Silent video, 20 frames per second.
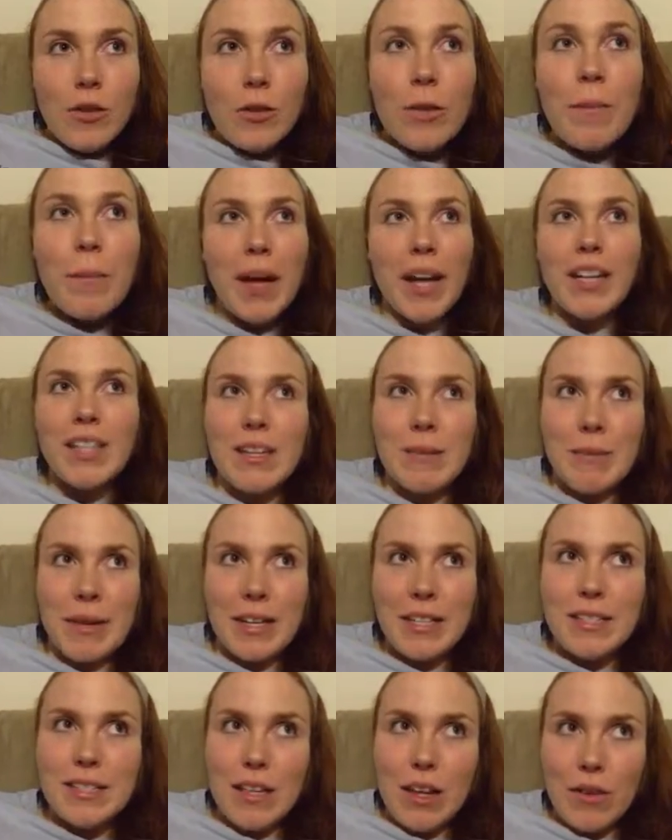reminding
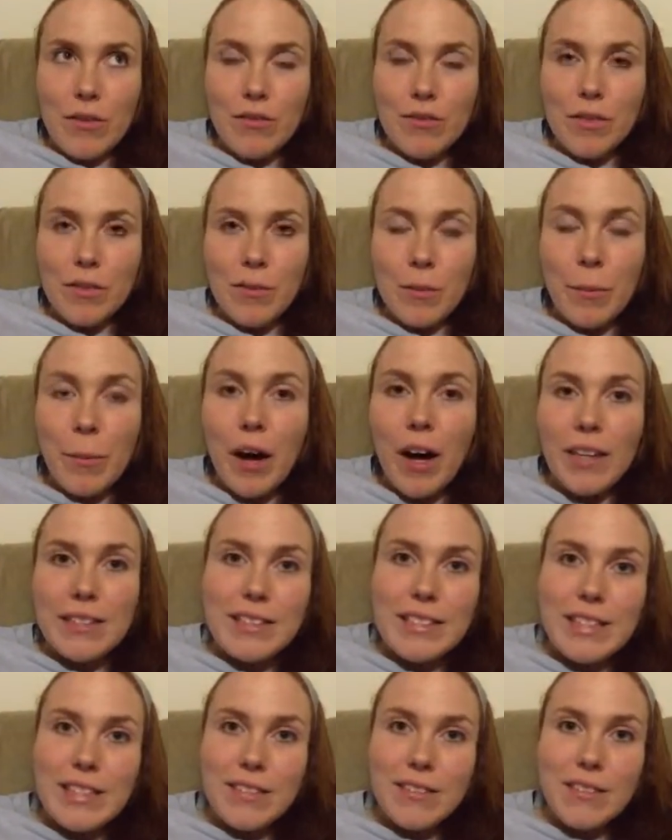myself of the
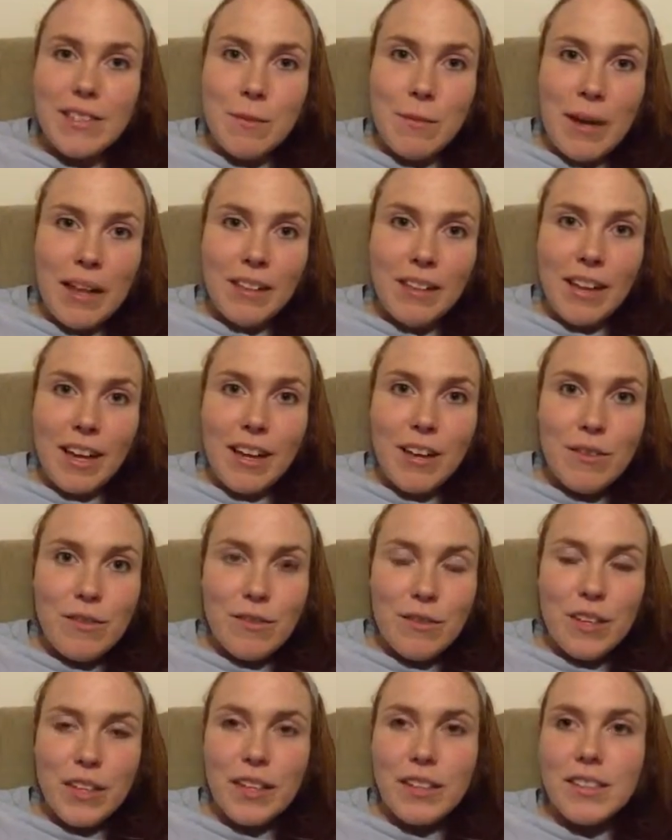positives in my
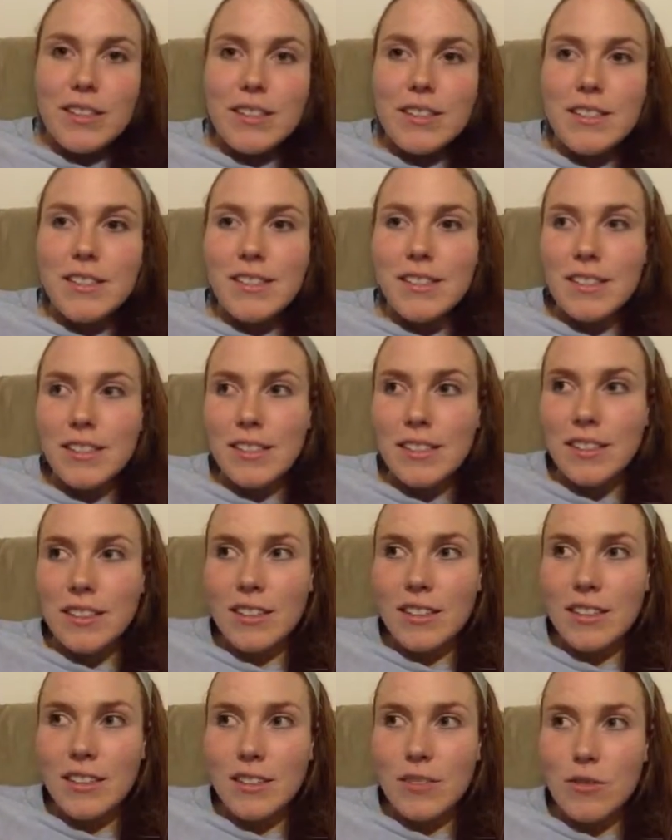life and
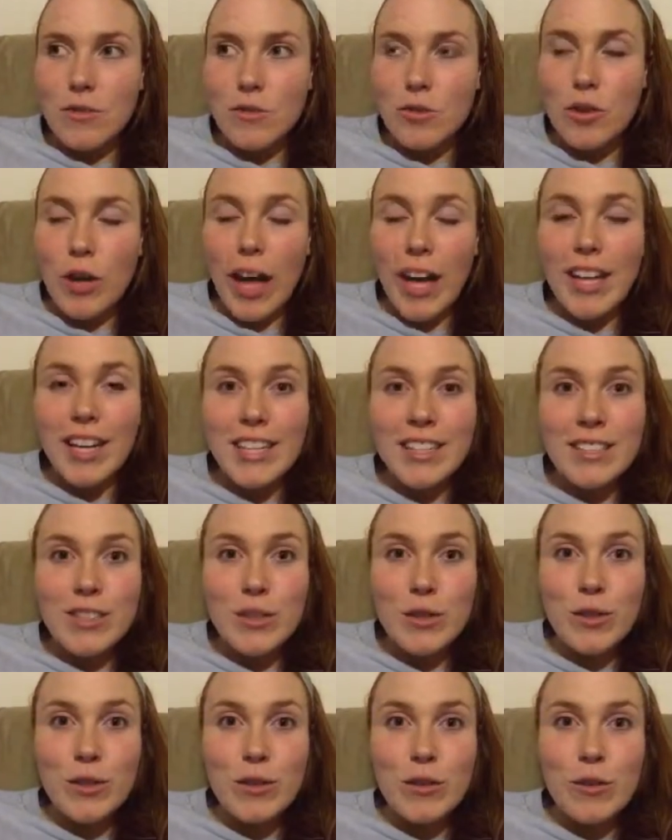trying
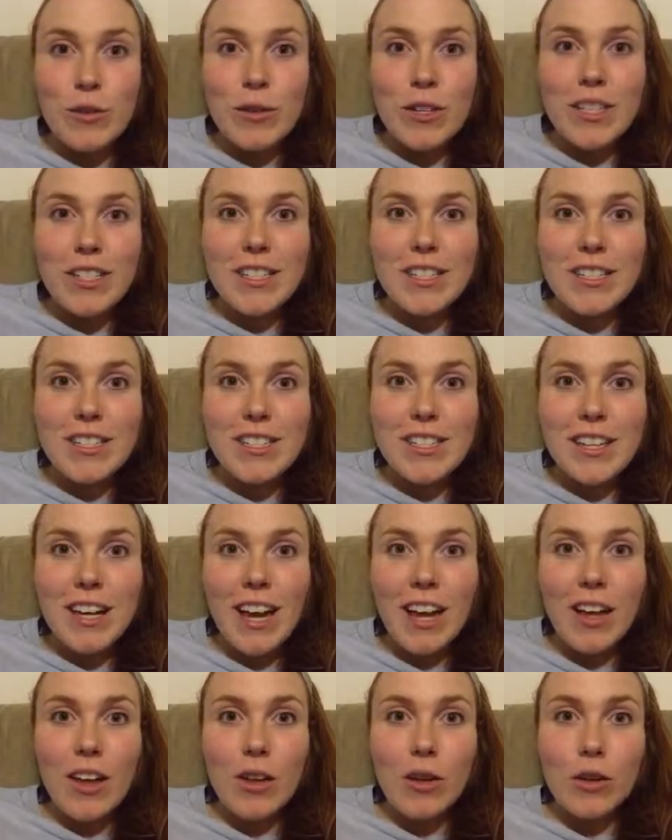to
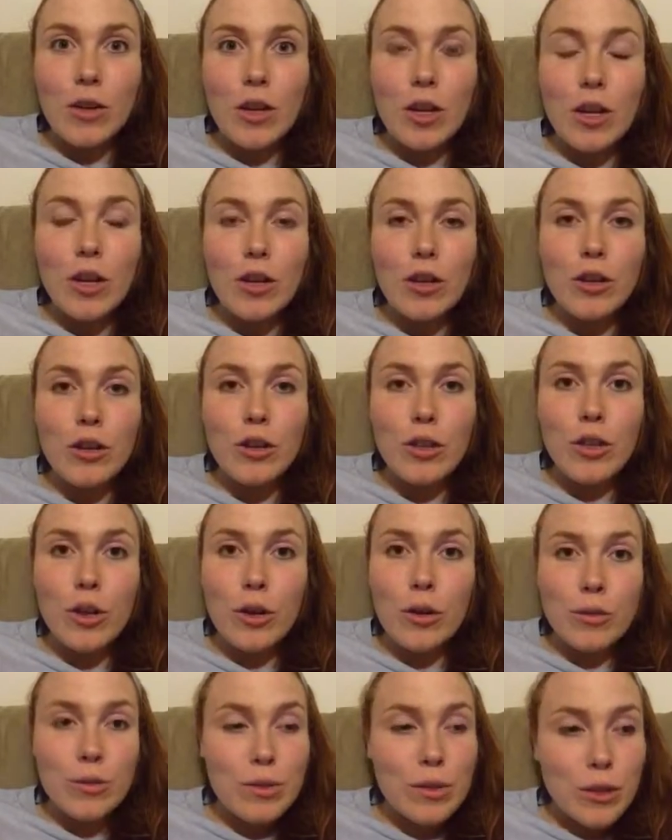tell
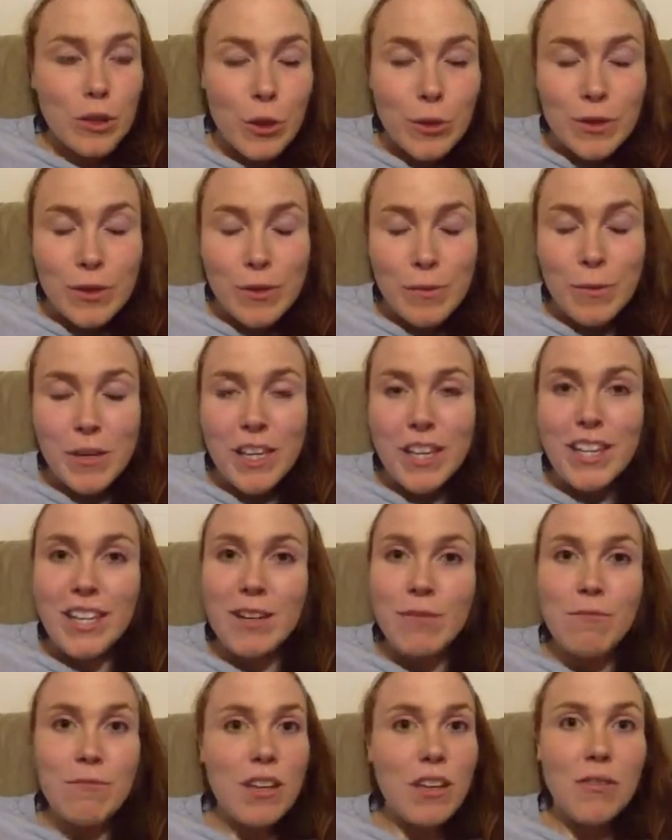those close to me that
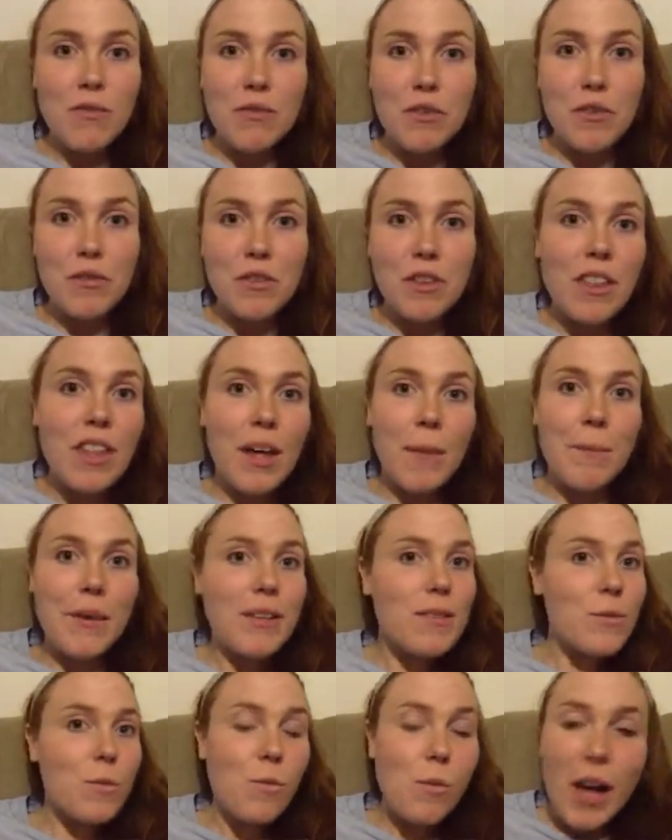I'm thankful for them
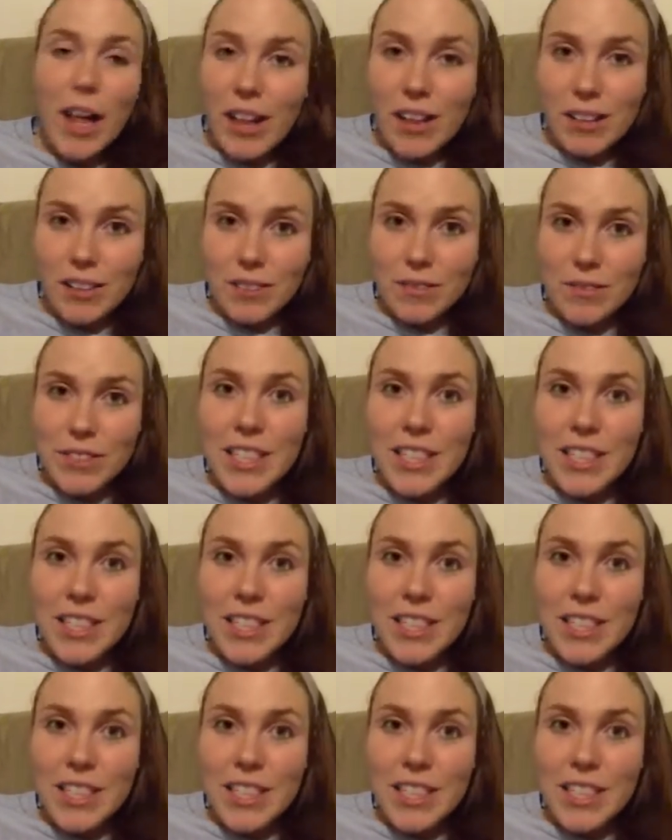as well.